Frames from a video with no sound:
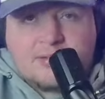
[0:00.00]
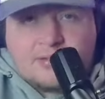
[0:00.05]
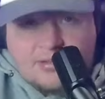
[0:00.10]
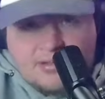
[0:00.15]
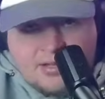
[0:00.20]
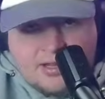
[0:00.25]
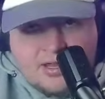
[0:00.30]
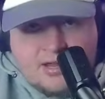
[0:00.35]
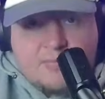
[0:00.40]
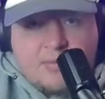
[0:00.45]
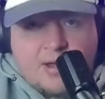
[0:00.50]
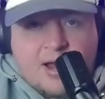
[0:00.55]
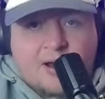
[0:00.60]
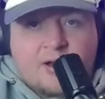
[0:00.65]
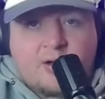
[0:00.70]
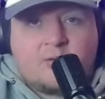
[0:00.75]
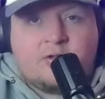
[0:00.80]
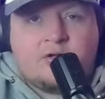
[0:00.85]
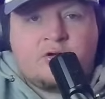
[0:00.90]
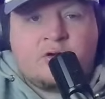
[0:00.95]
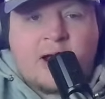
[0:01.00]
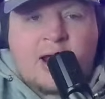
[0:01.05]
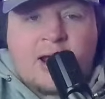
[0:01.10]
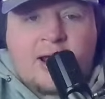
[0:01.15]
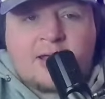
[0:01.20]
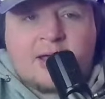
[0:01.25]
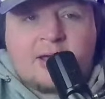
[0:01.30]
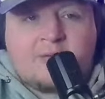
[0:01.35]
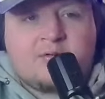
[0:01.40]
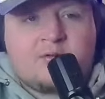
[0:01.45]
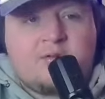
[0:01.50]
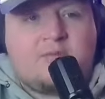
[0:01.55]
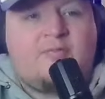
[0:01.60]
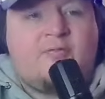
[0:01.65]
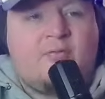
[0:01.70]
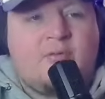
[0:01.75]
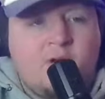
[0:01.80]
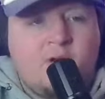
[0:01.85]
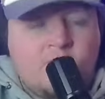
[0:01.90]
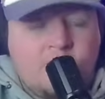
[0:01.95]
get back on track after the
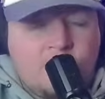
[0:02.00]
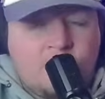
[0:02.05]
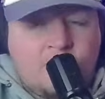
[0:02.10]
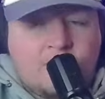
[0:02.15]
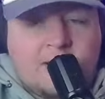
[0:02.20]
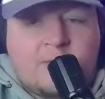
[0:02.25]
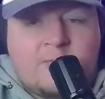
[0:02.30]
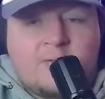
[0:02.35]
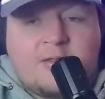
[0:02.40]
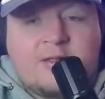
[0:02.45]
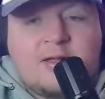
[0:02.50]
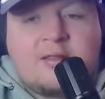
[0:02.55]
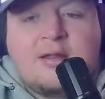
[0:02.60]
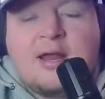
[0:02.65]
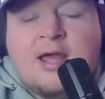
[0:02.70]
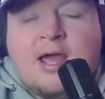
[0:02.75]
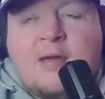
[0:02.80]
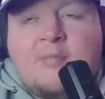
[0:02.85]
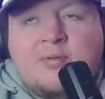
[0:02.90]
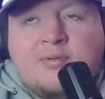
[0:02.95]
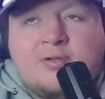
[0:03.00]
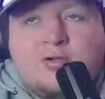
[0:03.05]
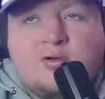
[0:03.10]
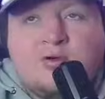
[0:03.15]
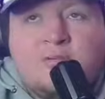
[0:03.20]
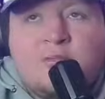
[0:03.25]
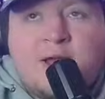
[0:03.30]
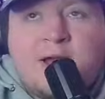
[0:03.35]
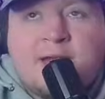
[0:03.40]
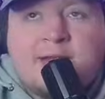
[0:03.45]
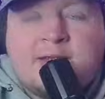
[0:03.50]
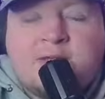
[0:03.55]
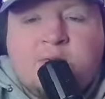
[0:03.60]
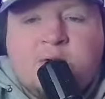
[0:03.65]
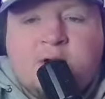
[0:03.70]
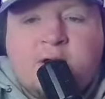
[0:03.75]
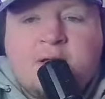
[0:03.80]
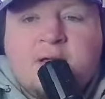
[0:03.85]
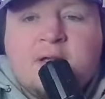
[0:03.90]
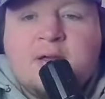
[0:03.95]
flu and everything that happened to them last
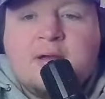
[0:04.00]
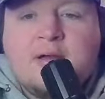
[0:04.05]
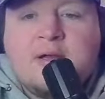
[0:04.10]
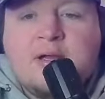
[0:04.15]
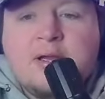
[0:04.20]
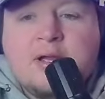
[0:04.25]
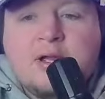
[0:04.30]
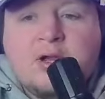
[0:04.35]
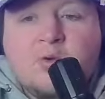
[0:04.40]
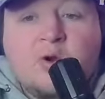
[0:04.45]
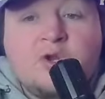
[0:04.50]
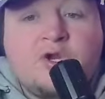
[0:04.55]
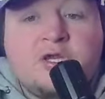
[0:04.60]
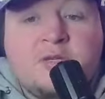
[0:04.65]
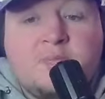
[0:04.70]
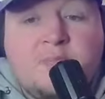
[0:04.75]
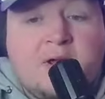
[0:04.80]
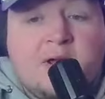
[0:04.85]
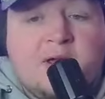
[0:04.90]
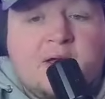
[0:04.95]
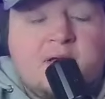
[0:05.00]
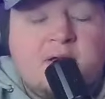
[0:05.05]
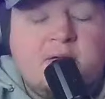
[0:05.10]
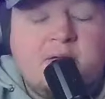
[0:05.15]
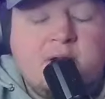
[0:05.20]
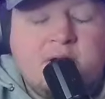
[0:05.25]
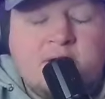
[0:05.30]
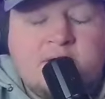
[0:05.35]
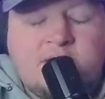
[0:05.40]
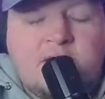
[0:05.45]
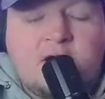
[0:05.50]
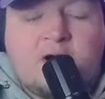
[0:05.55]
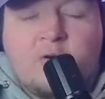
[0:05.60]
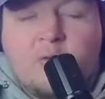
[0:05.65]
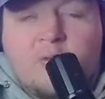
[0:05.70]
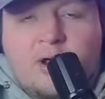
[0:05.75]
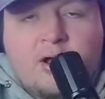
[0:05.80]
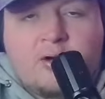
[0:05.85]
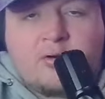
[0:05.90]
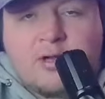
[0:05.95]
week, which is big. Stick
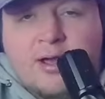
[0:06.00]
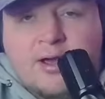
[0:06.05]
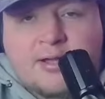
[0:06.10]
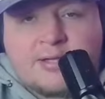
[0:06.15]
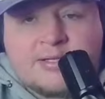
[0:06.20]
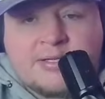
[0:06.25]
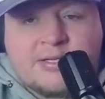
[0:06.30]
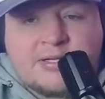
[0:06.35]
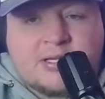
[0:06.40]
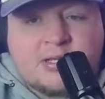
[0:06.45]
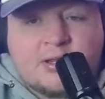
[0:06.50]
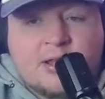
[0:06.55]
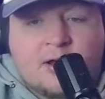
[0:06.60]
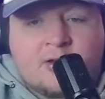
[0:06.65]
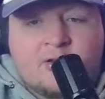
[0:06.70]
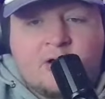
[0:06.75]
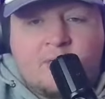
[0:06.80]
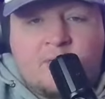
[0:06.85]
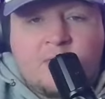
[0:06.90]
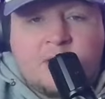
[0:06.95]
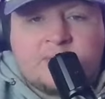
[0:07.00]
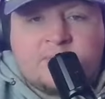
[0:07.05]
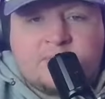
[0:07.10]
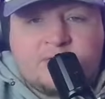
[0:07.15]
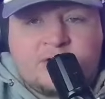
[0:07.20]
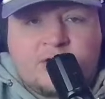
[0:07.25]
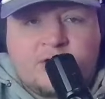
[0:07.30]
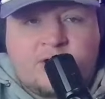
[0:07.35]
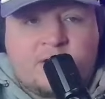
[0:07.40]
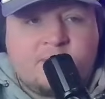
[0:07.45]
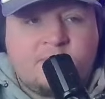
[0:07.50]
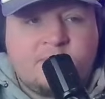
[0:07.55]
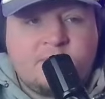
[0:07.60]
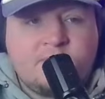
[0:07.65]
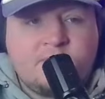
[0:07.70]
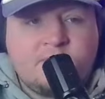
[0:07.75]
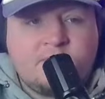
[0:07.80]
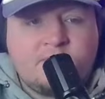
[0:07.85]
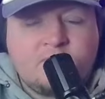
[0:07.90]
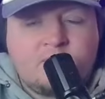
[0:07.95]
around, guys. This is Locked On West Virginia.
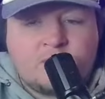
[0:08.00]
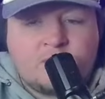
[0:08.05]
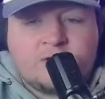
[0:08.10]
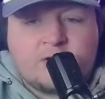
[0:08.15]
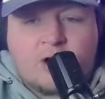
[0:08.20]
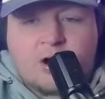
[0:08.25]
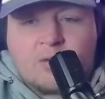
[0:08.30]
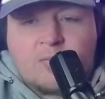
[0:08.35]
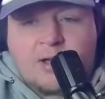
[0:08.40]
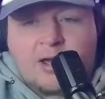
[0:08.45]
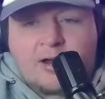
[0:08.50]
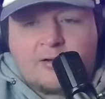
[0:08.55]
We'll talk about